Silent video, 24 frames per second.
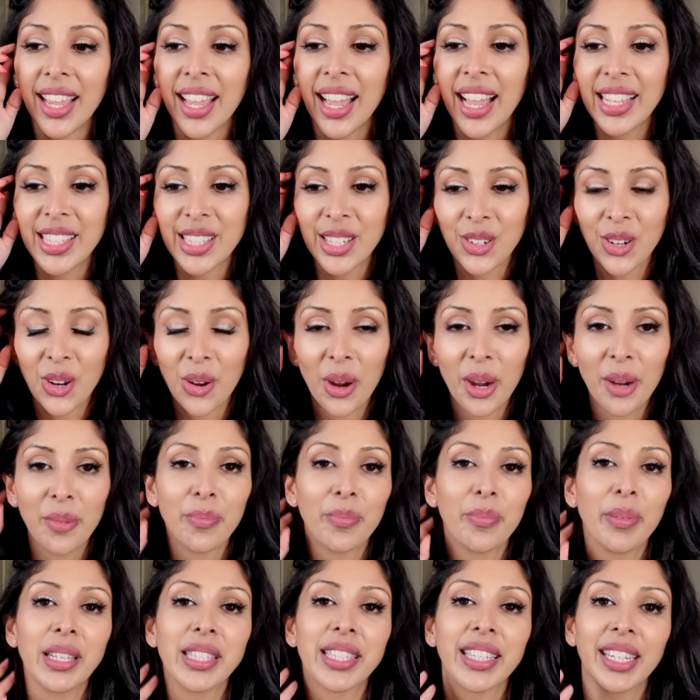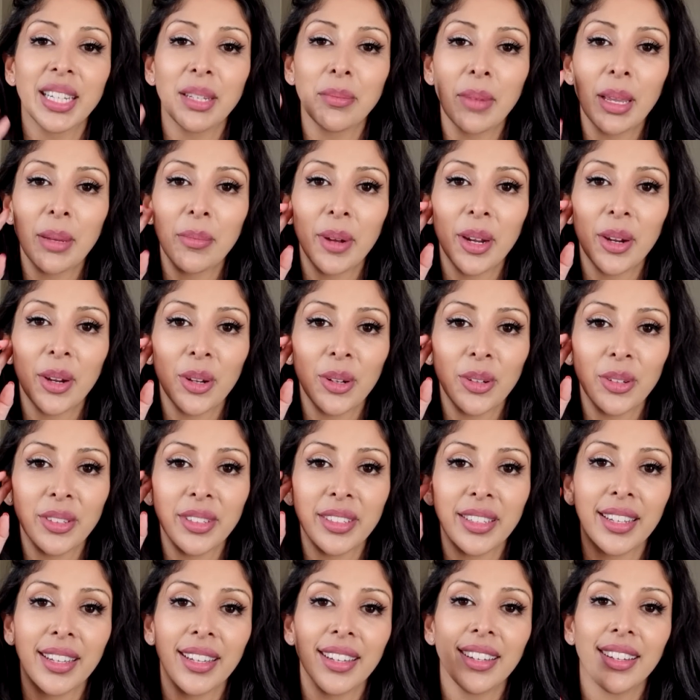As you know, I basically make my
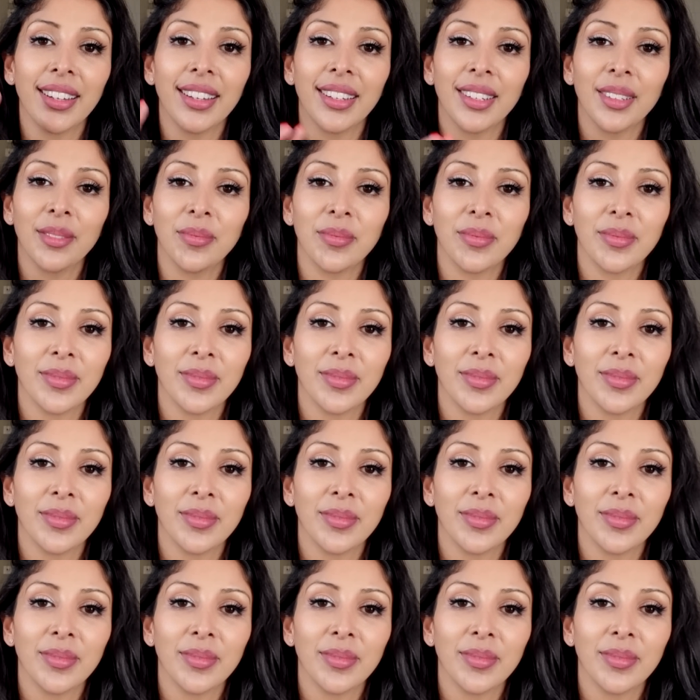own